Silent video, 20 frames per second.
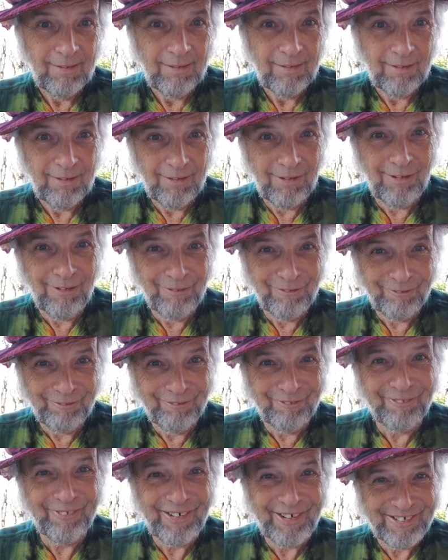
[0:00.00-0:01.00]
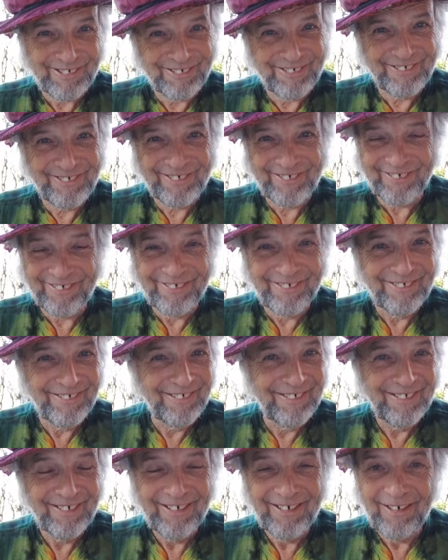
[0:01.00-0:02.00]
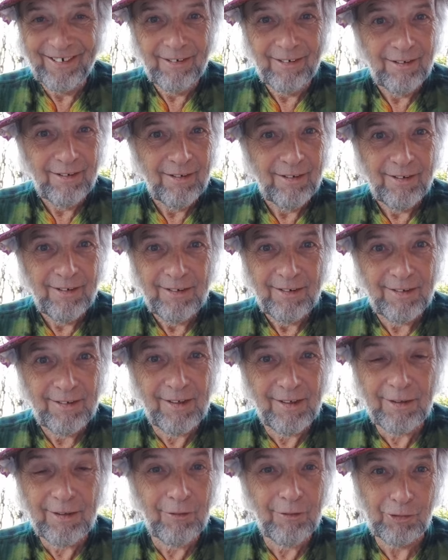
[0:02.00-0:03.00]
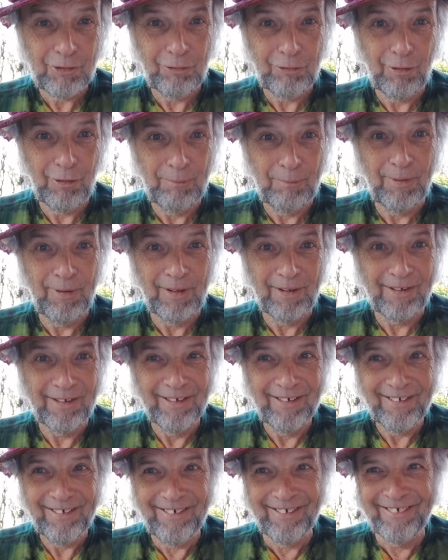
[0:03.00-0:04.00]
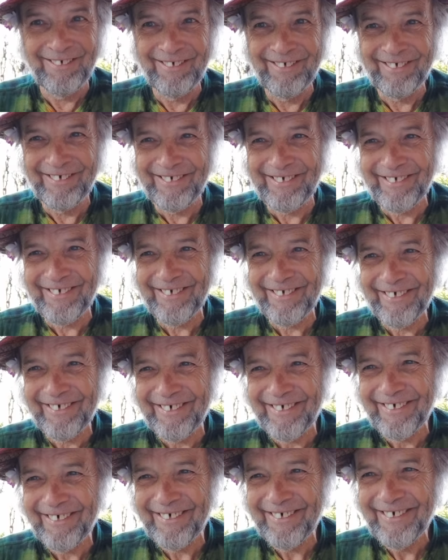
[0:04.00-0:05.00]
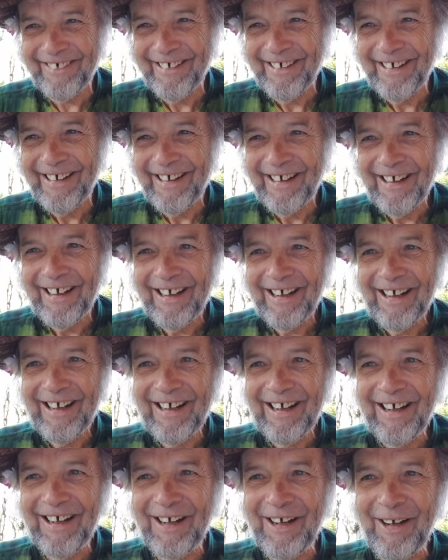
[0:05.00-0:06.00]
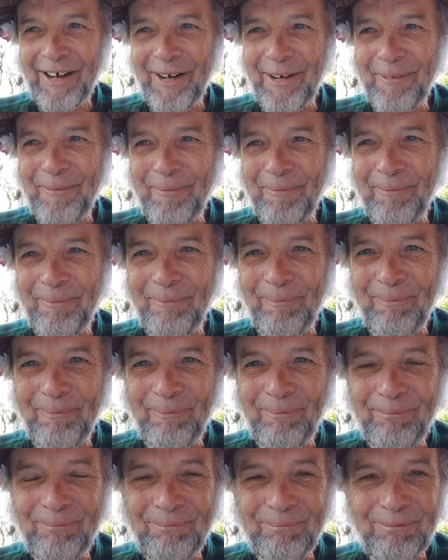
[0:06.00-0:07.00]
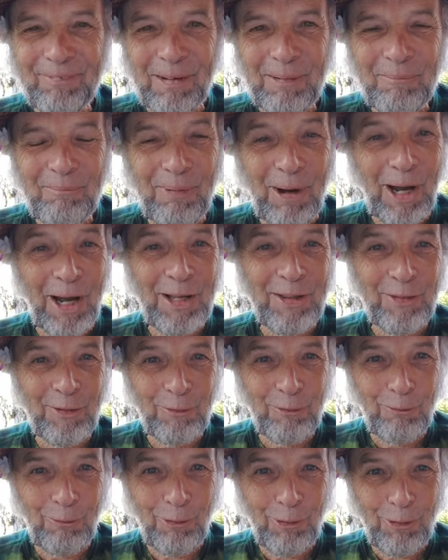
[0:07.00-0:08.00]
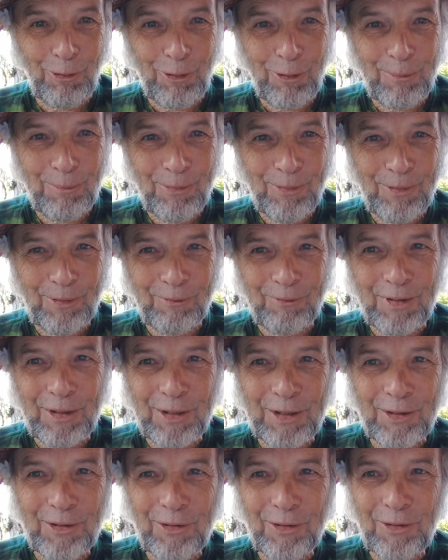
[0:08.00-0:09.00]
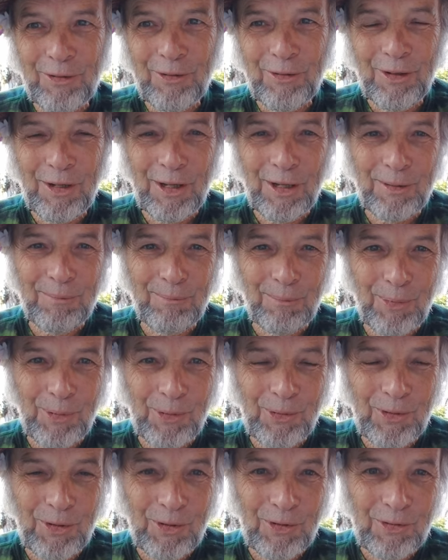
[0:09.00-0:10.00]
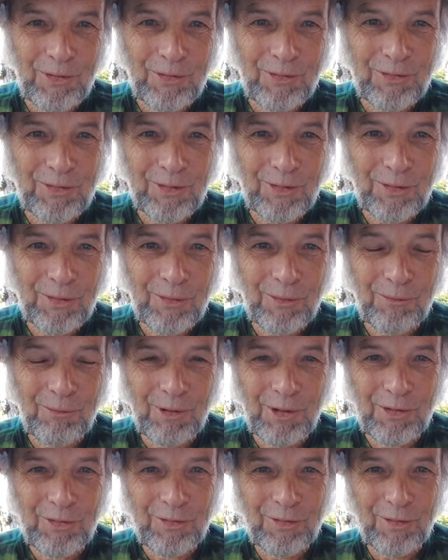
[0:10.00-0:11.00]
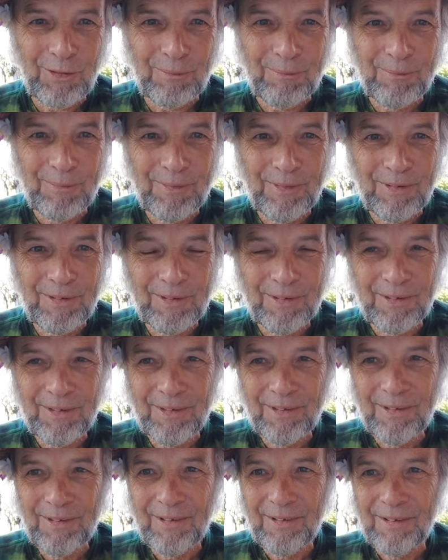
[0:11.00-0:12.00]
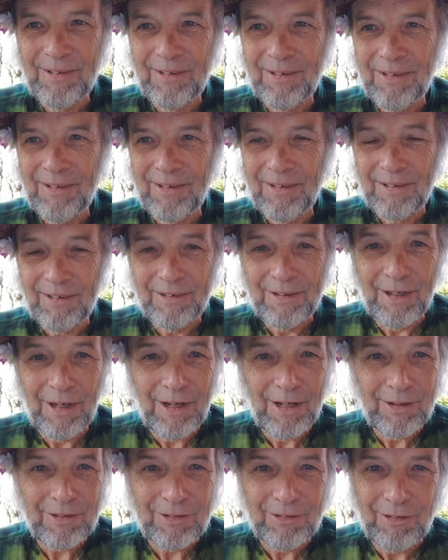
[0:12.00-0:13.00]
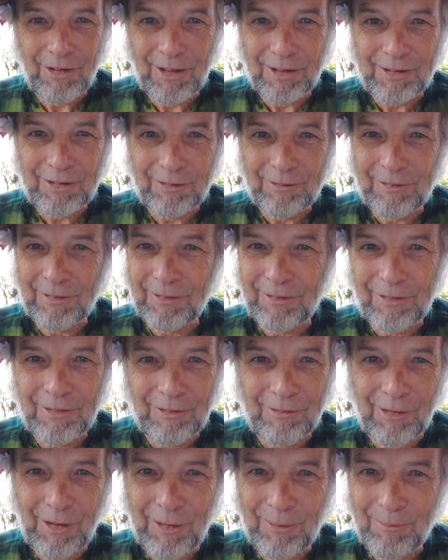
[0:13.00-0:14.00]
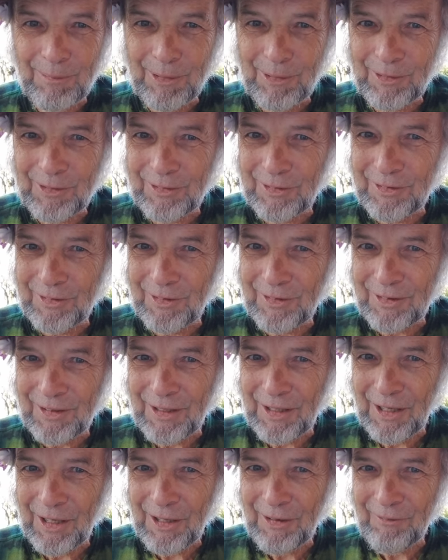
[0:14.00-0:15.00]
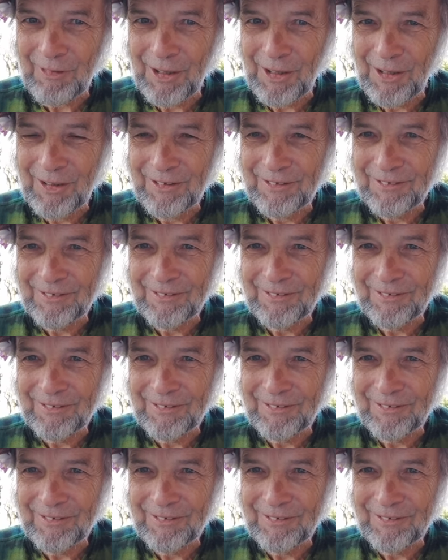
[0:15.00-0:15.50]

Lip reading: Of Western ego tripping, you know, by the warmth of Hindu and Buddhist wisdom. Yeah, dragged the great books into the cave, huh?